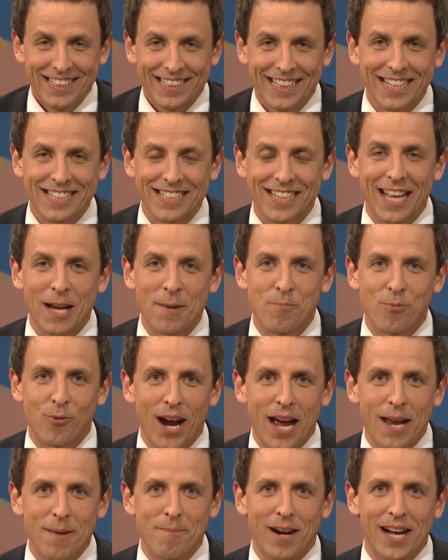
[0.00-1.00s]
That's like
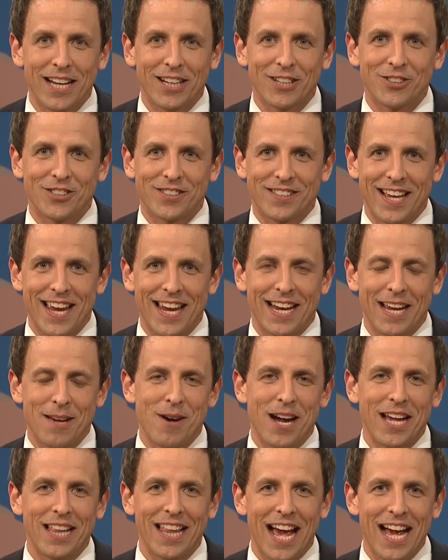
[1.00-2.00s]
Bret Michaels saying, "At
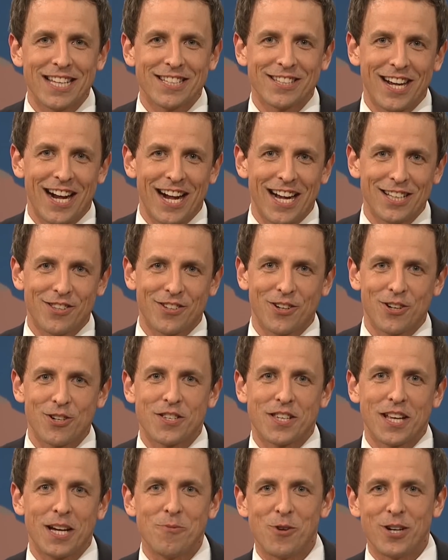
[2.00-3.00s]
my last
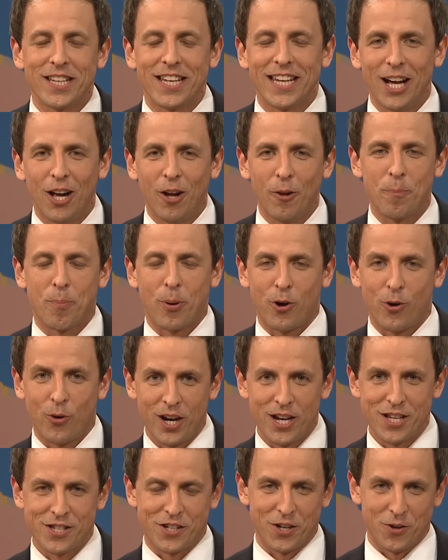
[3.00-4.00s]
concert, someone yelled,
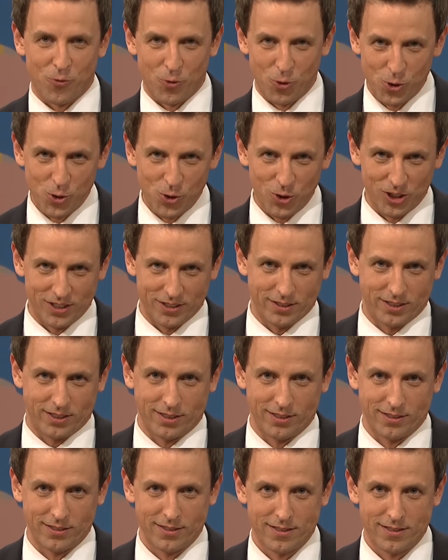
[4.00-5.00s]
'Poison rules.'"